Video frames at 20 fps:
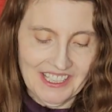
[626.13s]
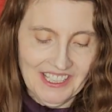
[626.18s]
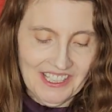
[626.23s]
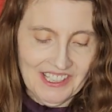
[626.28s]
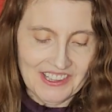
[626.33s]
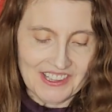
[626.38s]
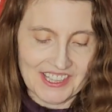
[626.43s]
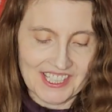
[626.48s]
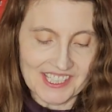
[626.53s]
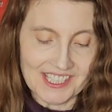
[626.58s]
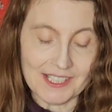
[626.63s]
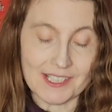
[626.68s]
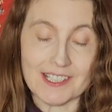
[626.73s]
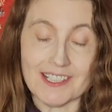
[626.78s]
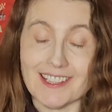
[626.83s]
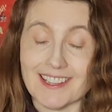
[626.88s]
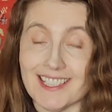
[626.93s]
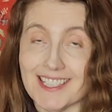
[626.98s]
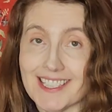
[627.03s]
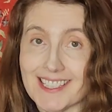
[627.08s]

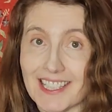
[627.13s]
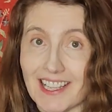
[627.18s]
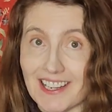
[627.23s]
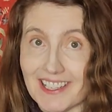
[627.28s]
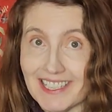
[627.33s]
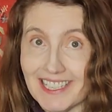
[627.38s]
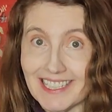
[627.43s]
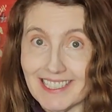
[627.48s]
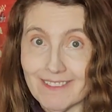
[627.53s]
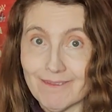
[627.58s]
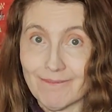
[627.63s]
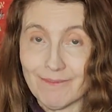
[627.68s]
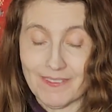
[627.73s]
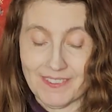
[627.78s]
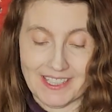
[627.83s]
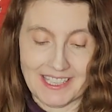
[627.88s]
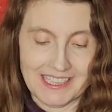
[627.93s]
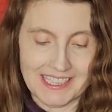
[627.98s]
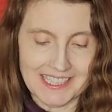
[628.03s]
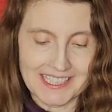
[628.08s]
this lining,
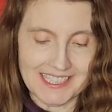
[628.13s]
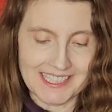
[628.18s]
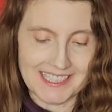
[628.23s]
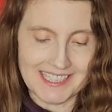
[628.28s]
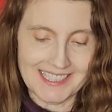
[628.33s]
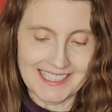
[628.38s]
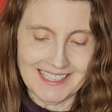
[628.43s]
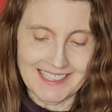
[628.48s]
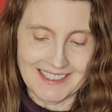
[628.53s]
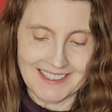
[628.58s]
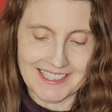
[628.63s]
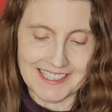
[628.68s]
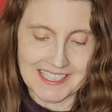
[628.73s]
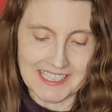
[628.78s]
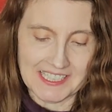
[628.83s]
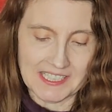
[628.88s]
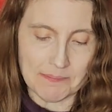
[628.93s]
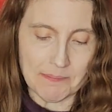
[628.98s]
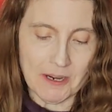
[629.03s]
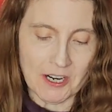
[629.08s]
and this
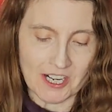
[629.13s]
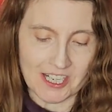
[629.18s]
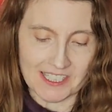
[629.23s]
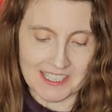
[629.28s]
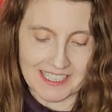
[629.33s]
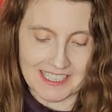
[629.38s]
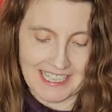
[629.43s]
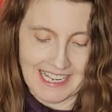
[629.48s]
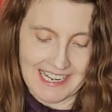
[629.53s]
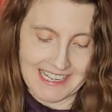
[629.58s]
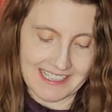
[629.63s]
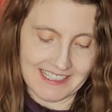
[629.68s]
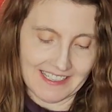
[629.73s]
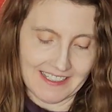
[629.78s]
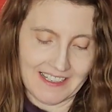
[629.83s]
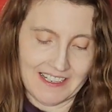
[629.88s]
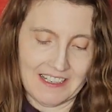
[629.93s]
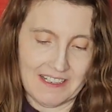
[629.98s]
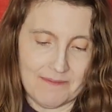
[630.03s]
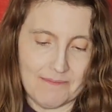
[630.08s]
is a part that
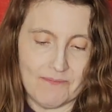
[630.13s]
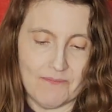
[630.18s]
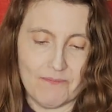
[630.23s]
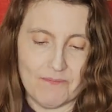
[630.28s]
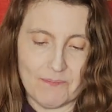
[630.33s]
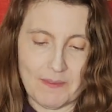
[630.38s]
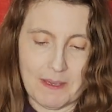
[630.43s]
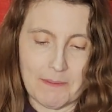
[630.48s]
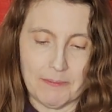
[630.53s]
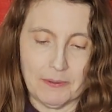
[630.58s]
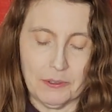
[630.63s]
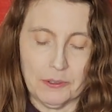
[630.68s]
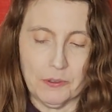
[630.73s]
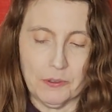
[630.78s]
people who